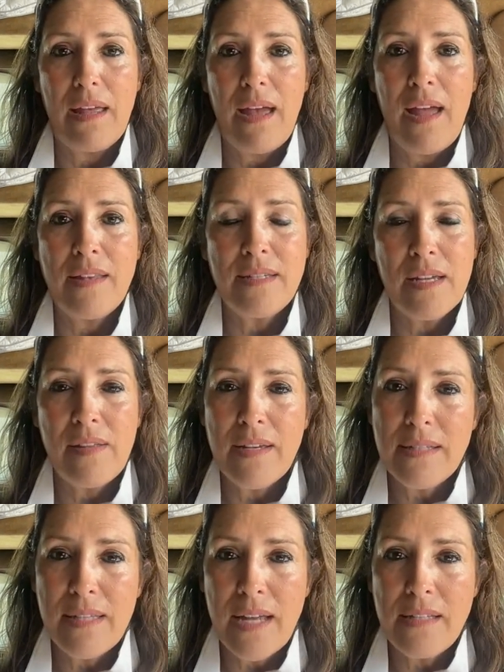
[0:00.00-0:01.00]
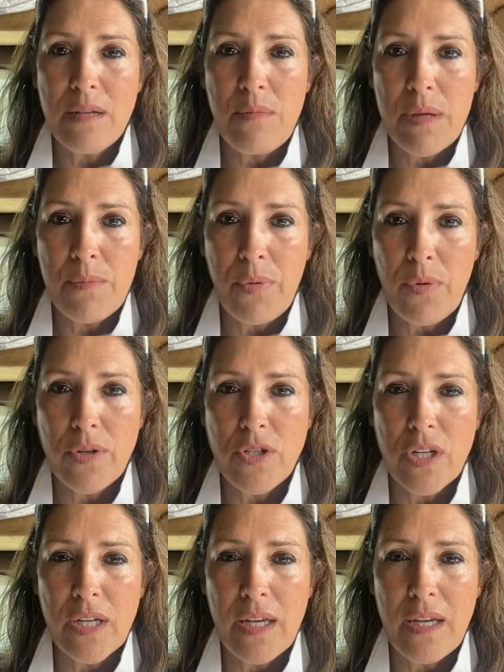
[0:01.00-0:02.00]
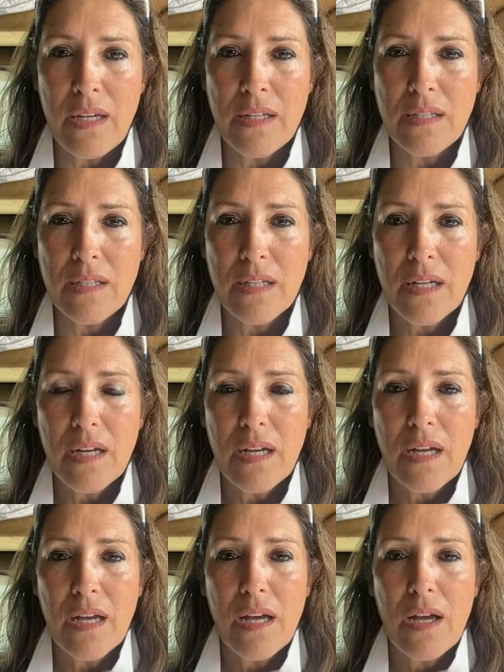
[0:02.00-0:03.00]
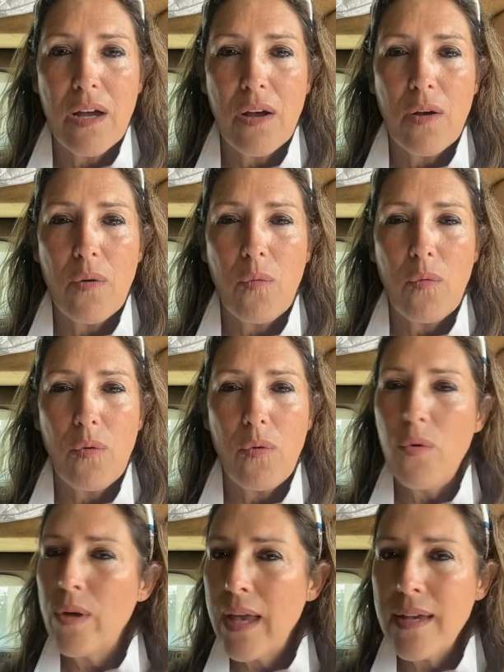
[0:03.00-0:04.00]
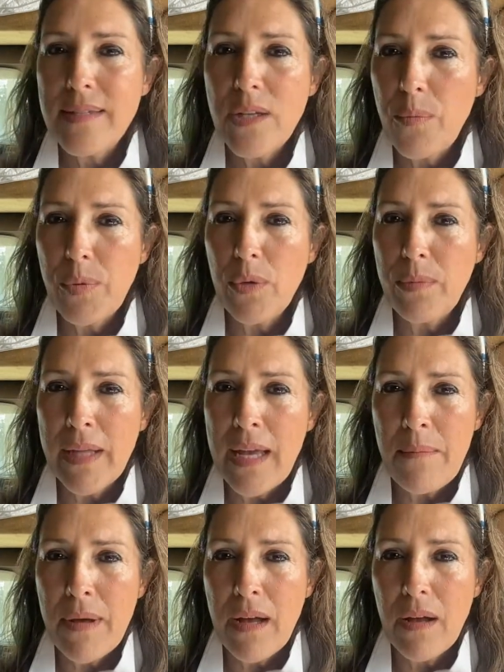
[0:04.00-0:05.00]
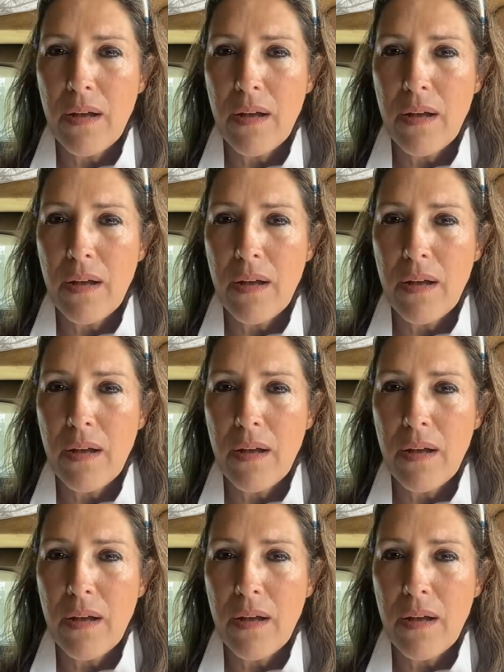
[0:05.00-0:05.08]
And so they said to me in Portuguese, "O que é seu problema?